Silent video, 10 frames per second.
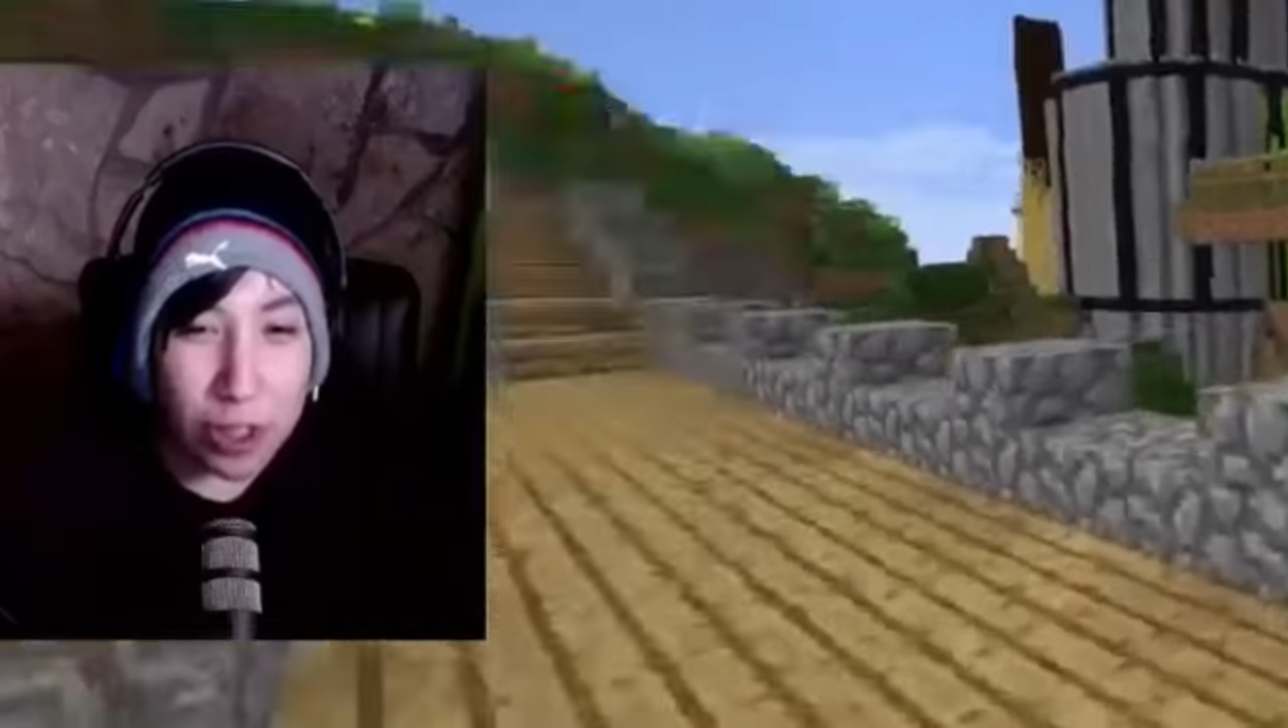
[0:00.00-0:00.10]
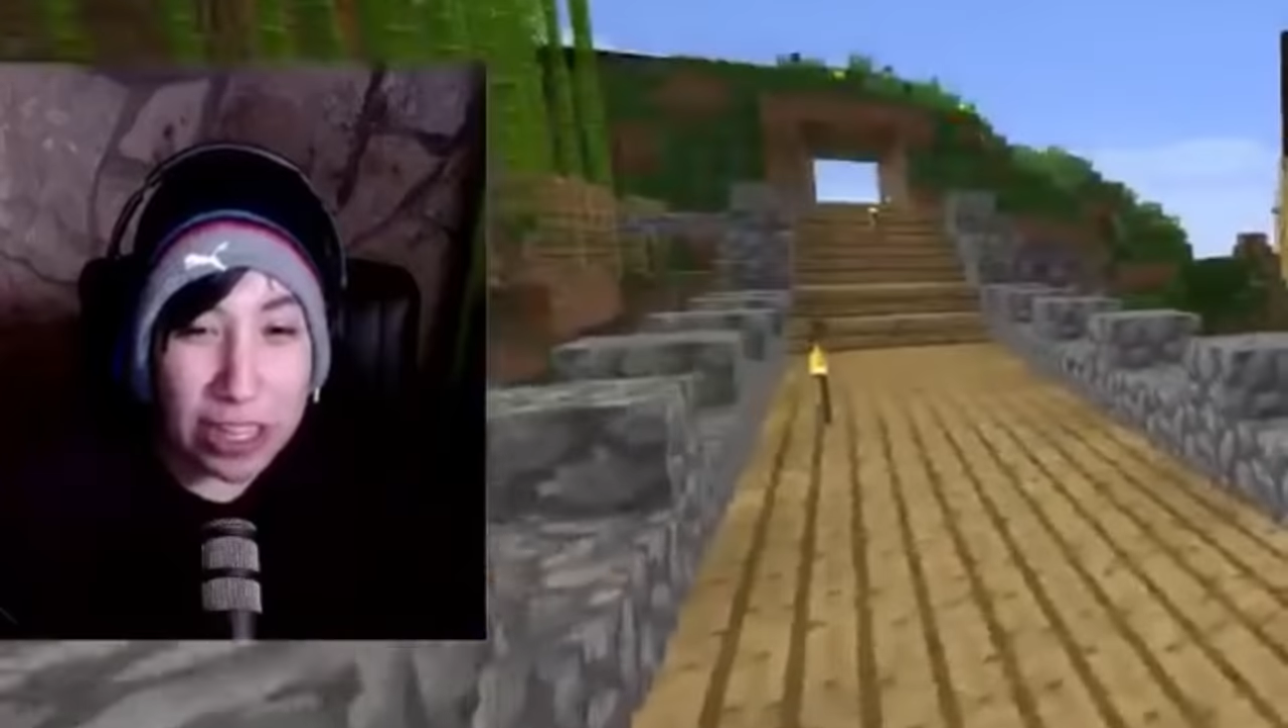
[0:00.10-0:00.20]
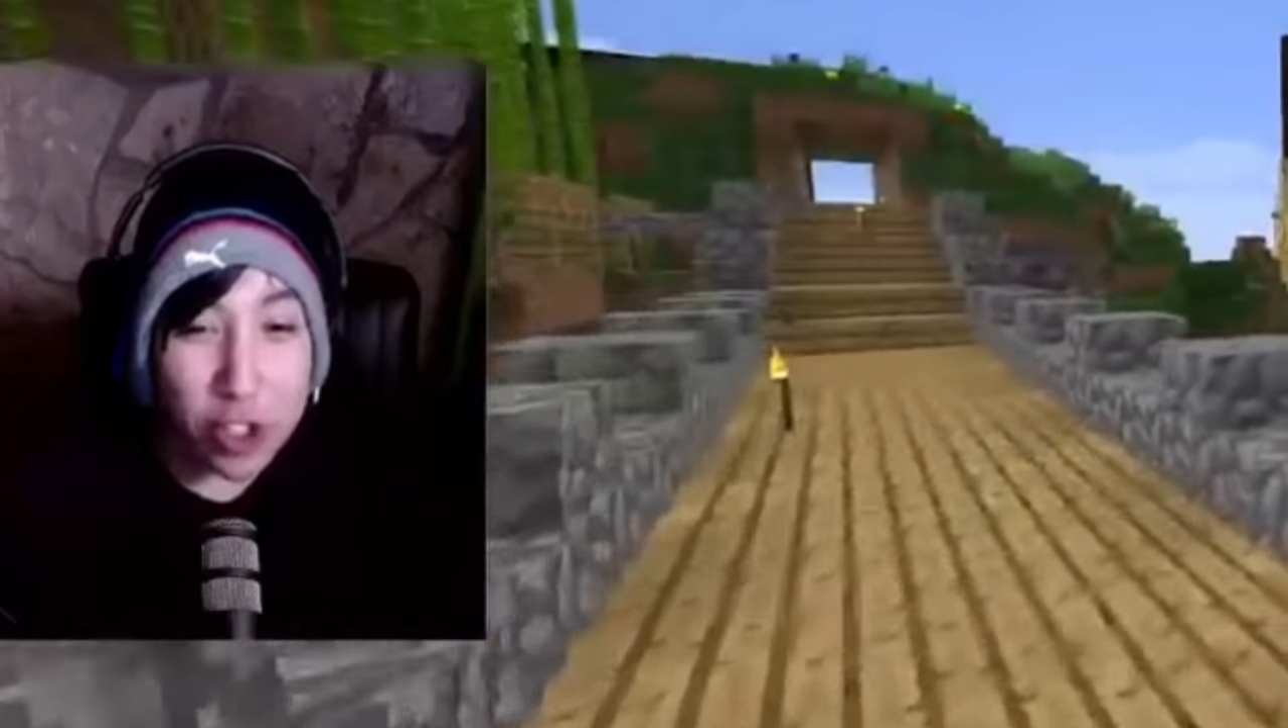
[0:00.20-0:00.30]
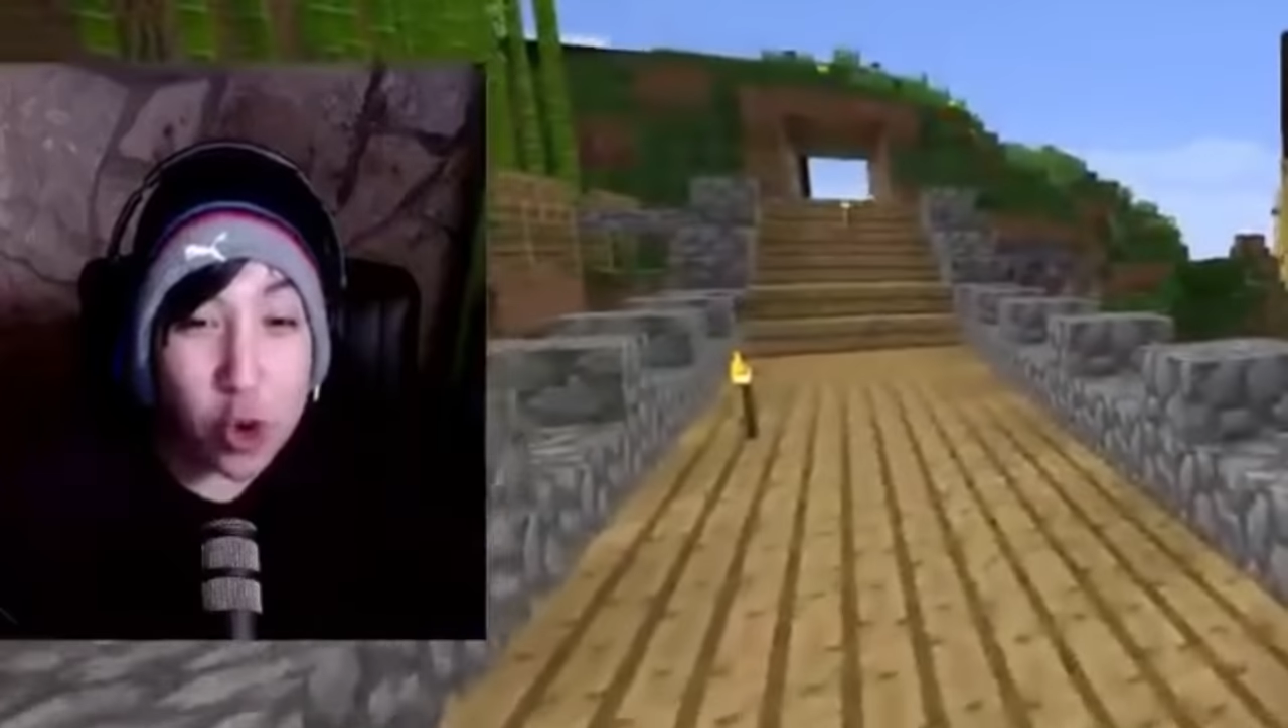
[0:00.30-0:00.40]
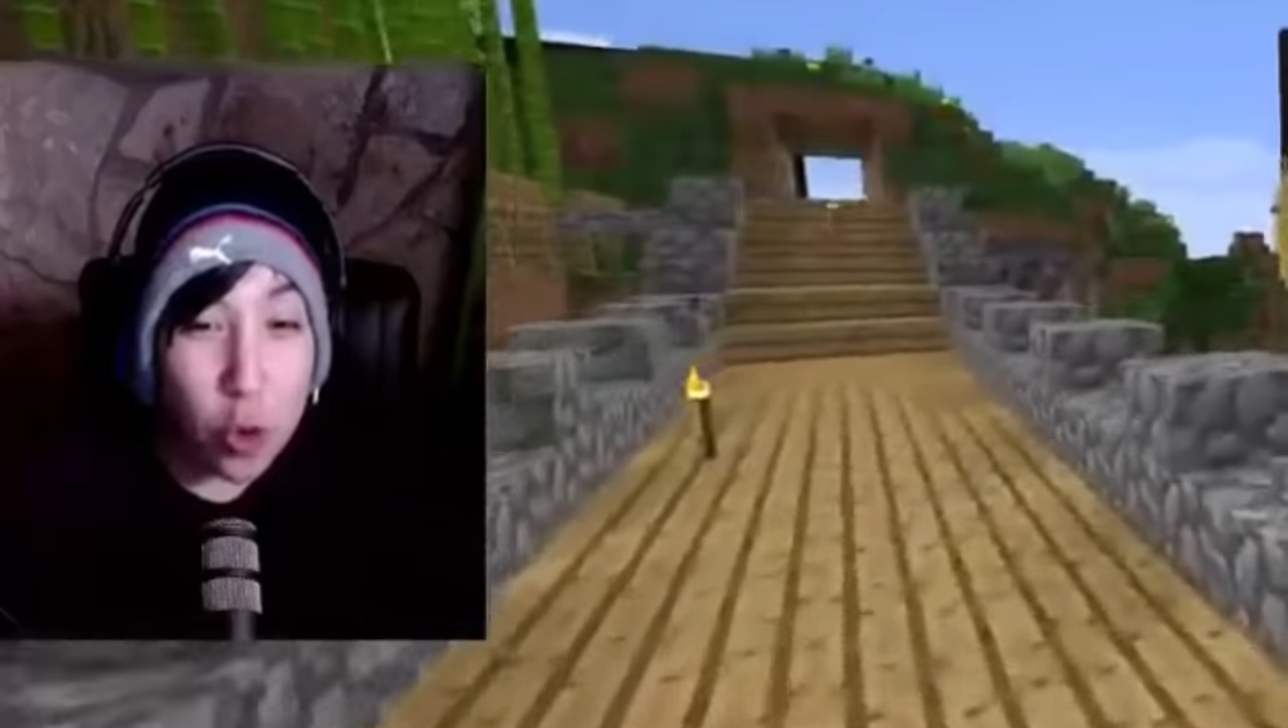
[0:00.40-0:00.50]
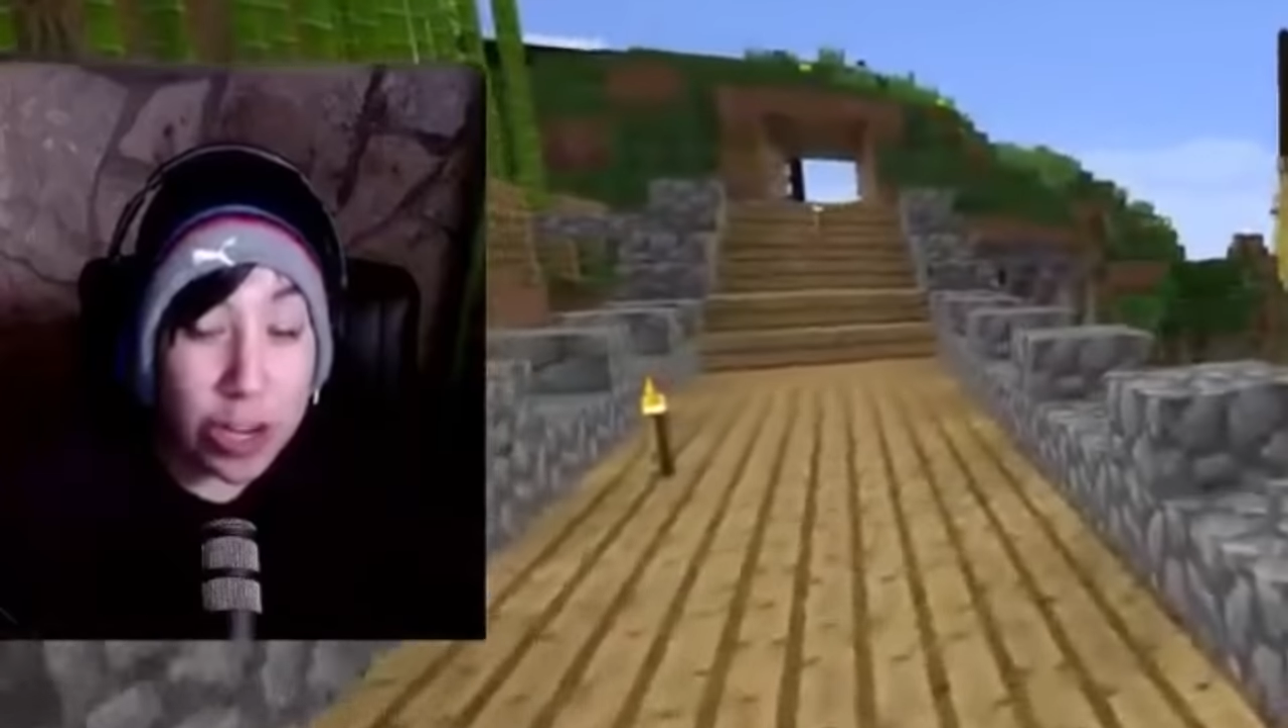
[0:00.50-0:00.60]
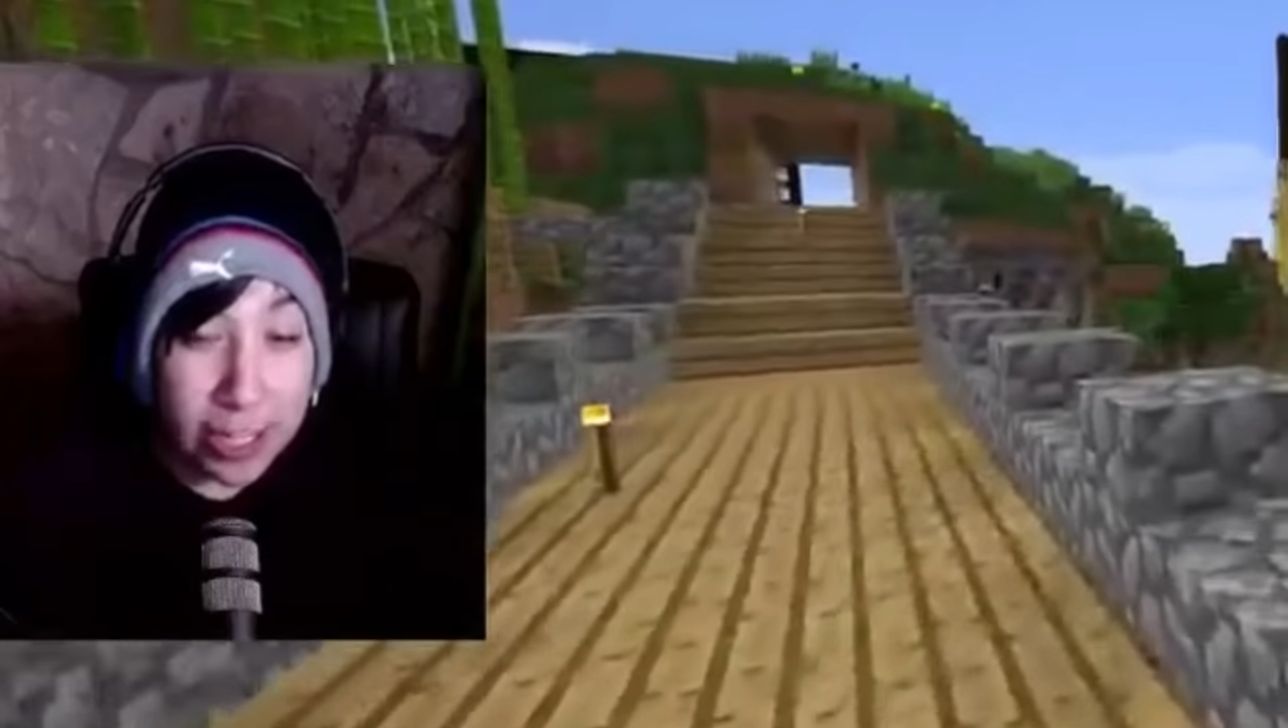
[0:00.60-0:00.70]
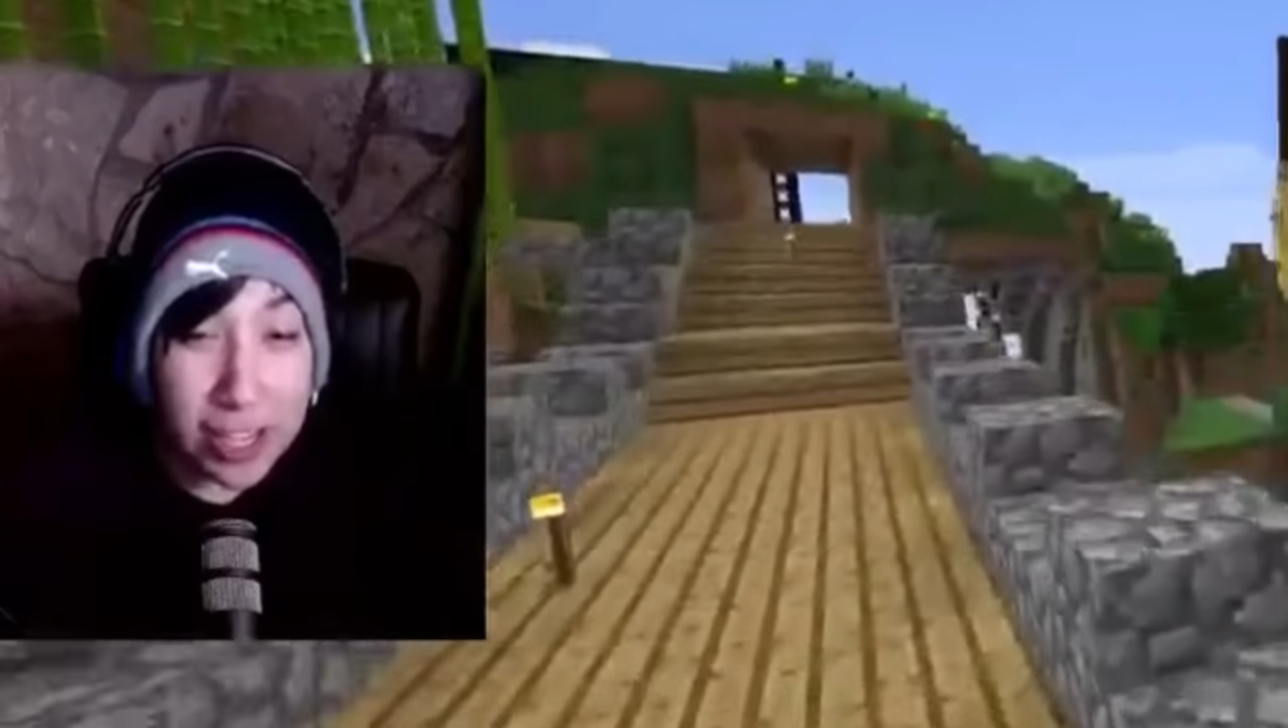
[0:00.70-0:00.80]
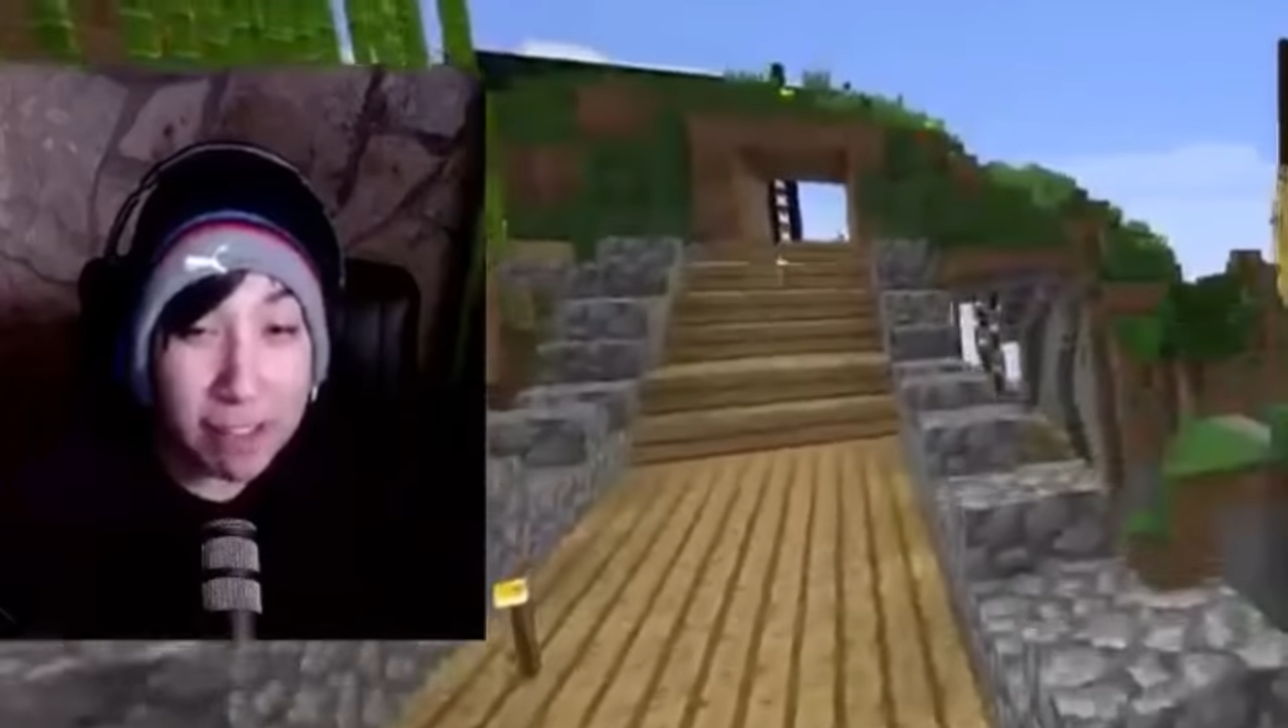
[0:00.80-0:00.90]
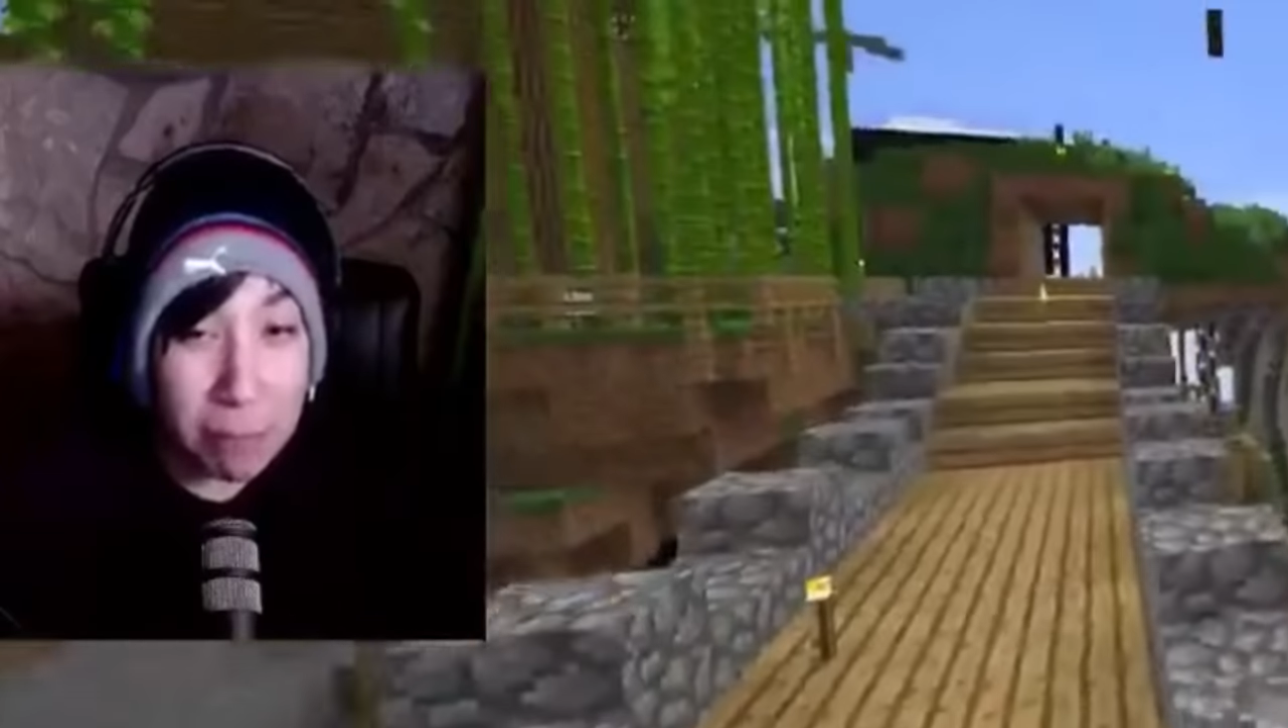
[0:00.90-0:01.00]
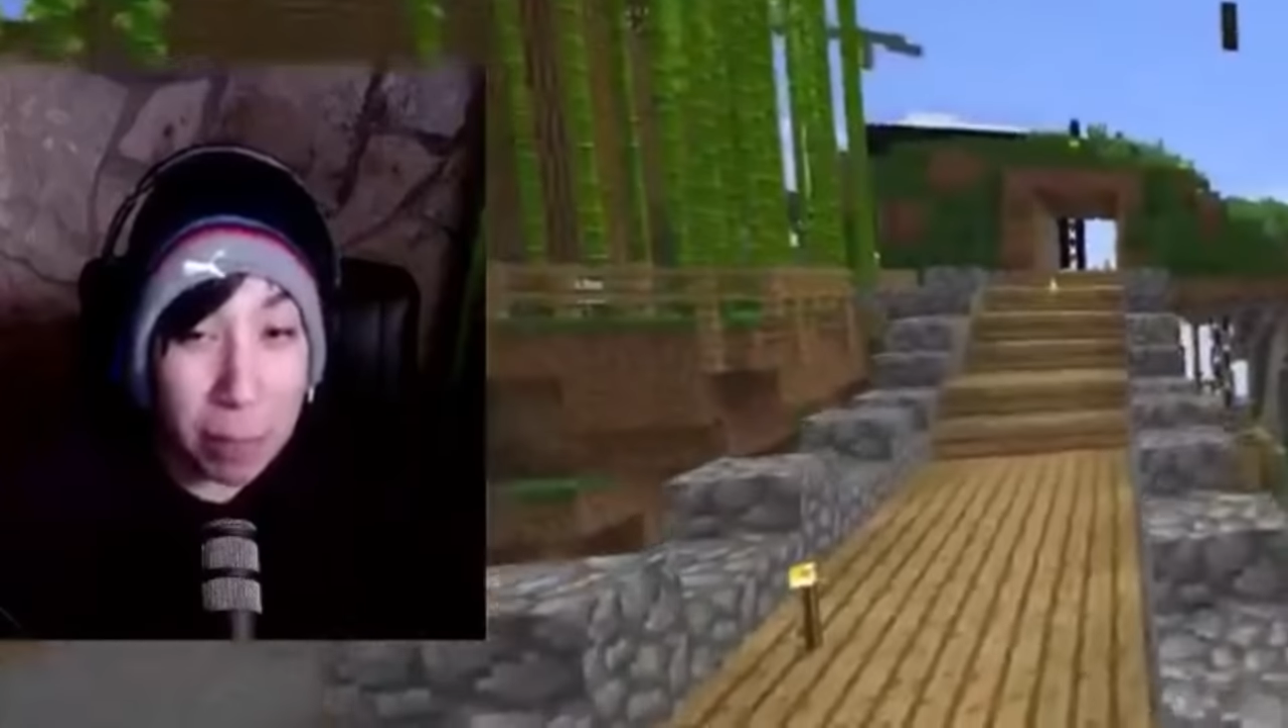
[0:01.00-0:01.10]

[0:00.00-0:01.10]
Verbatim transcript: That's 27